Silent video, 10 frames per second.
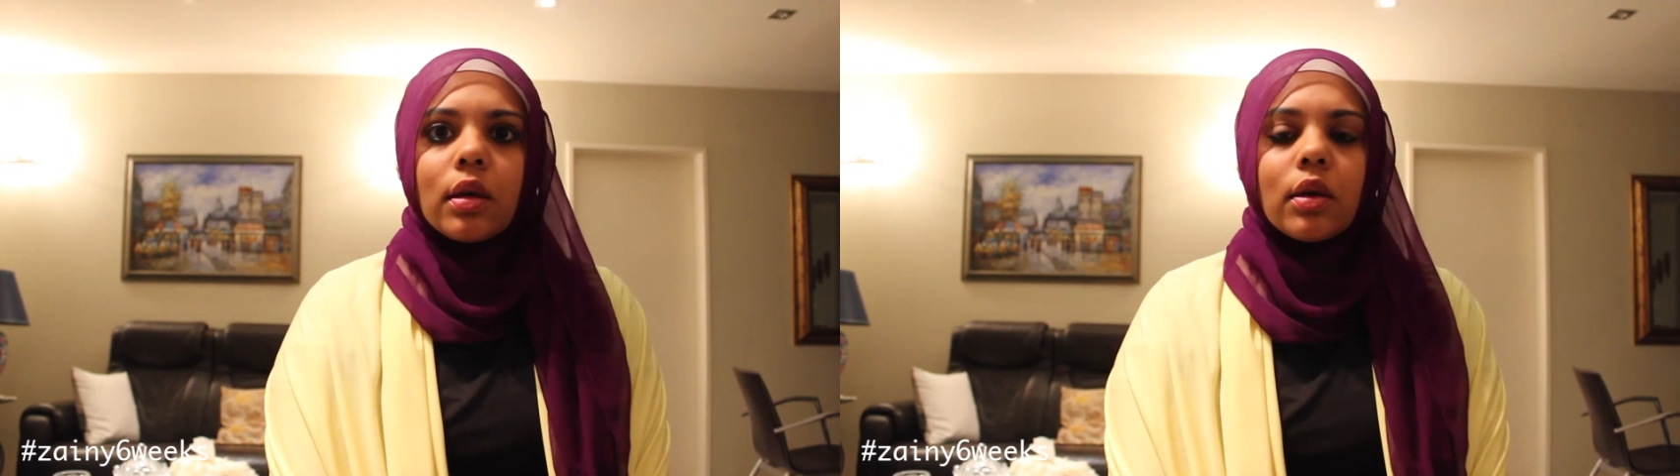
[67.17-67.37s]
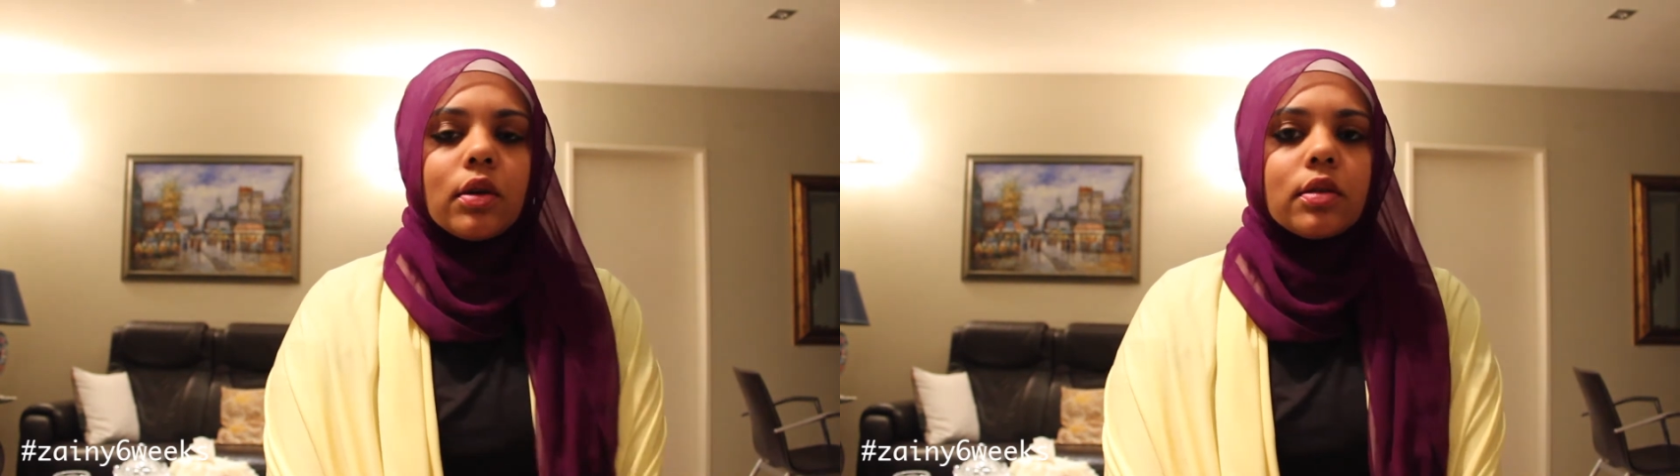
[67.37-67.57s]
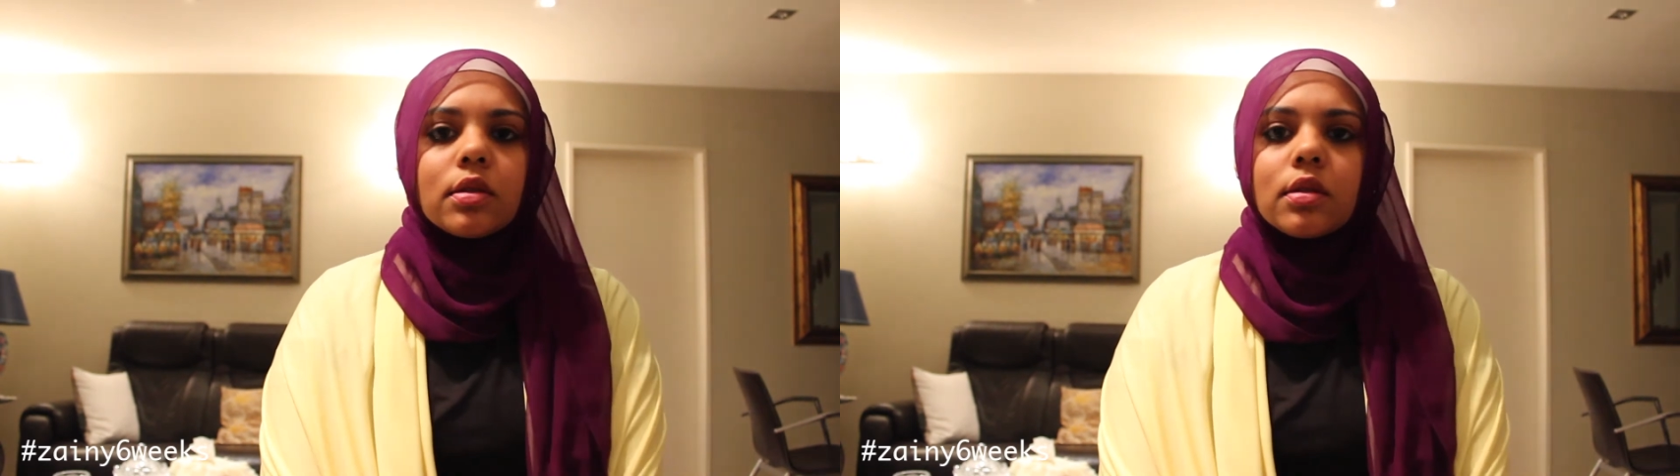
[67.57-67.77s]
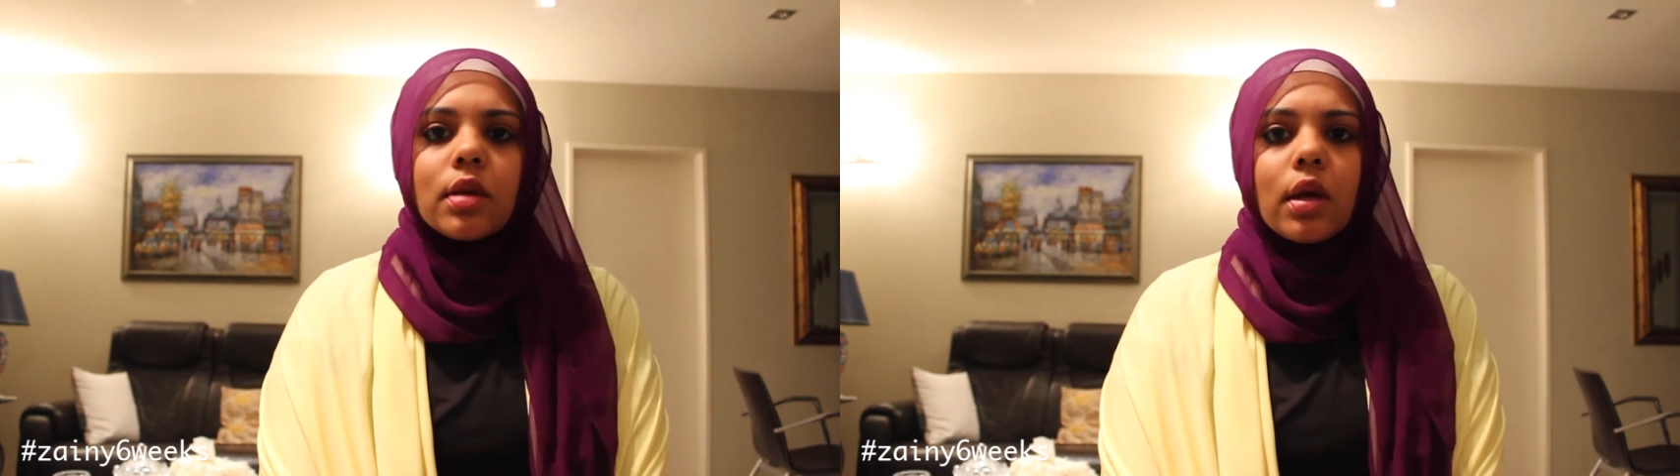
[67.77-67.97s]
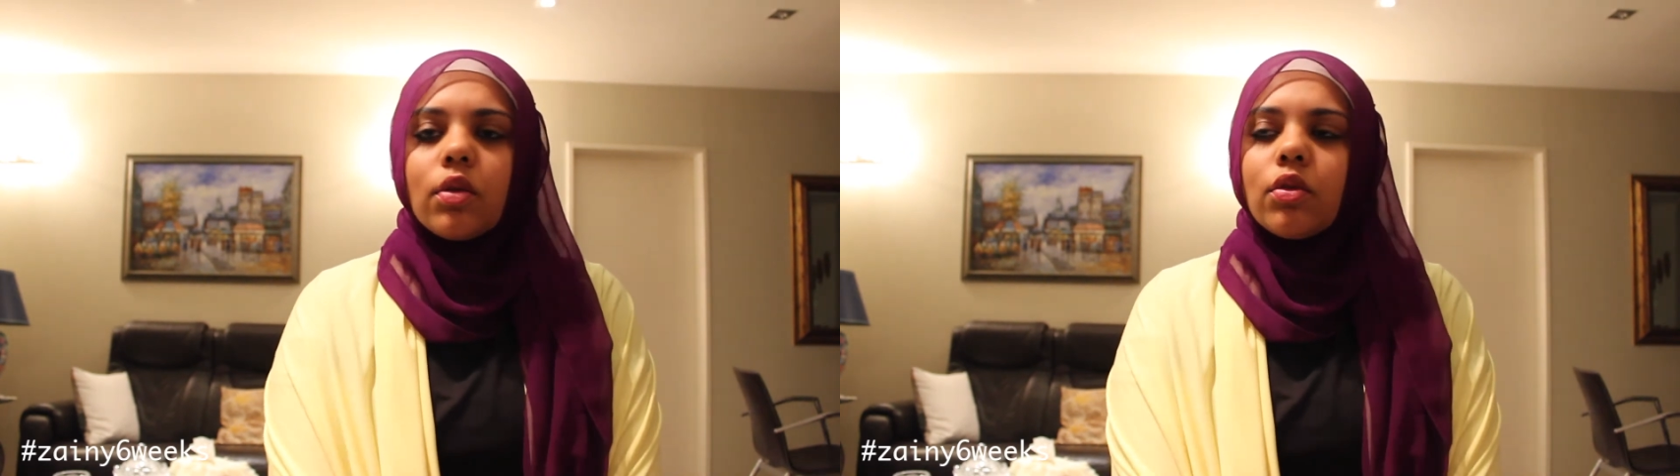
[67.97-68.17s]

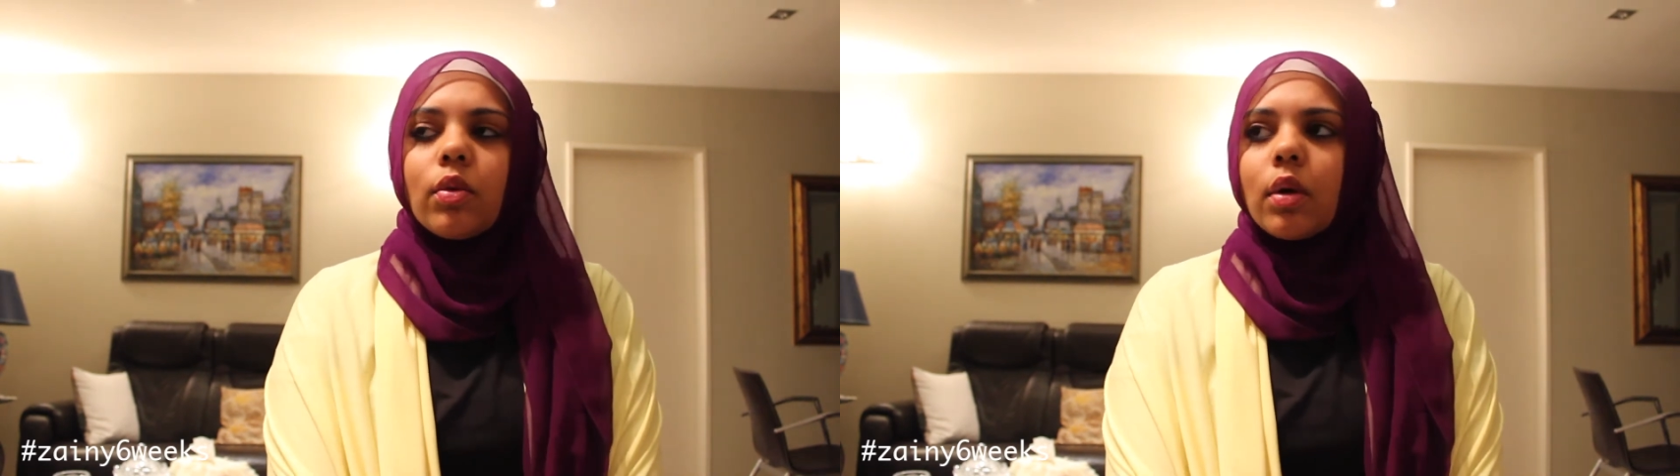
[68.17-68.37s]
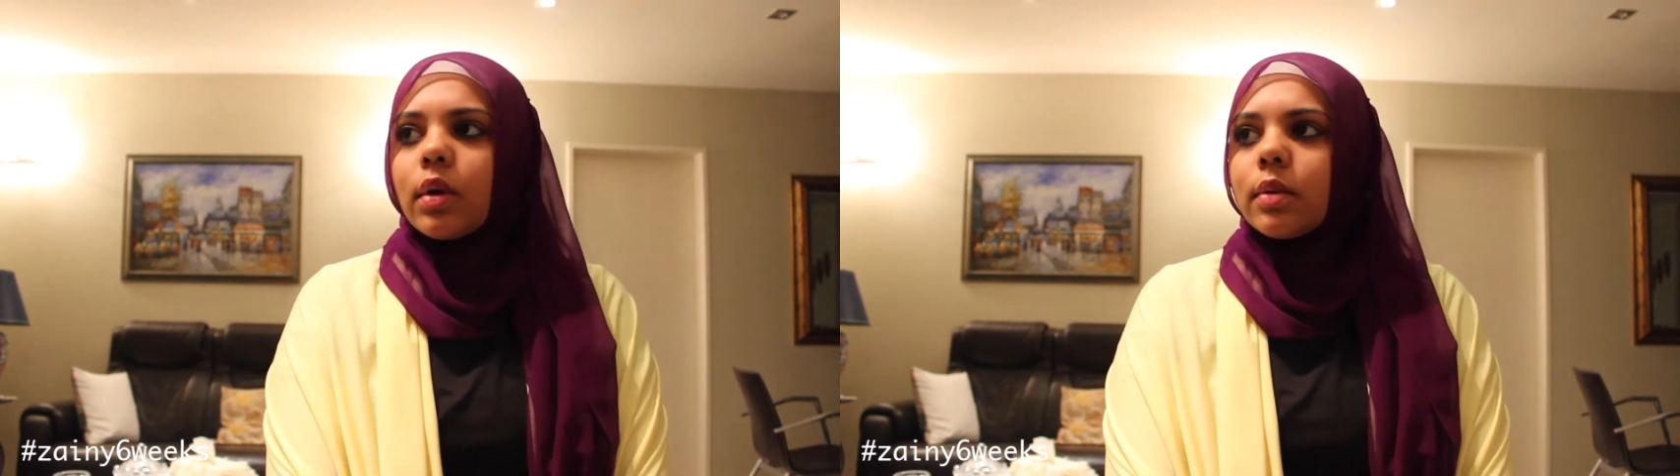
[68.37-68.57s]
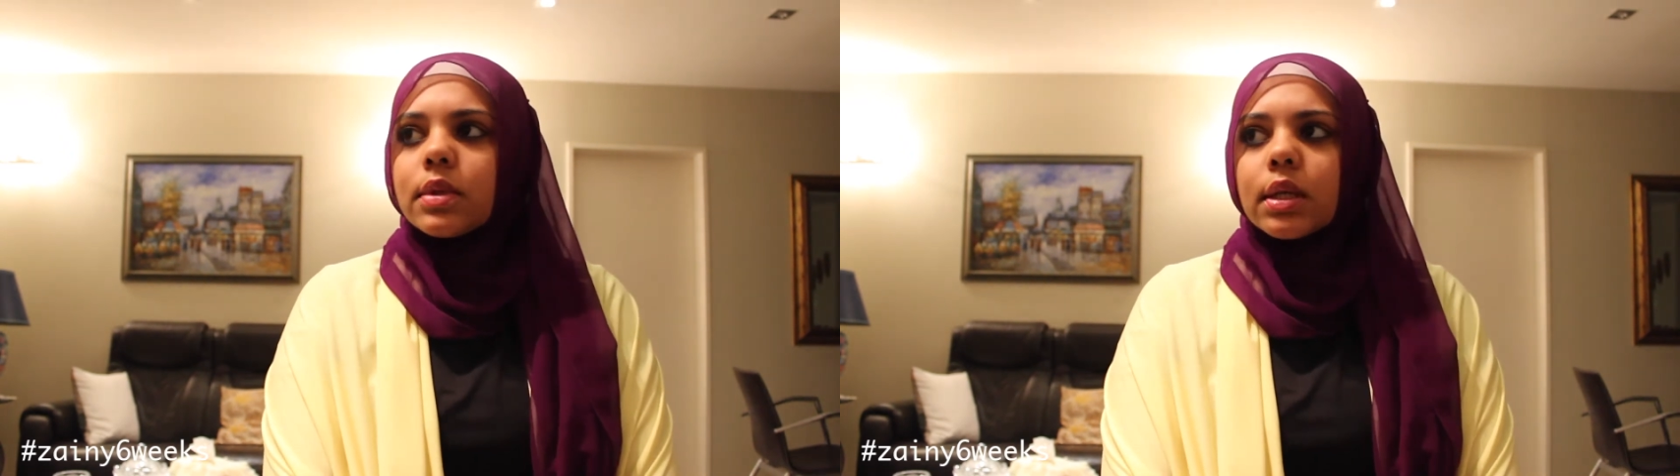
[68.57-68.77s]
because I don't do well when I'm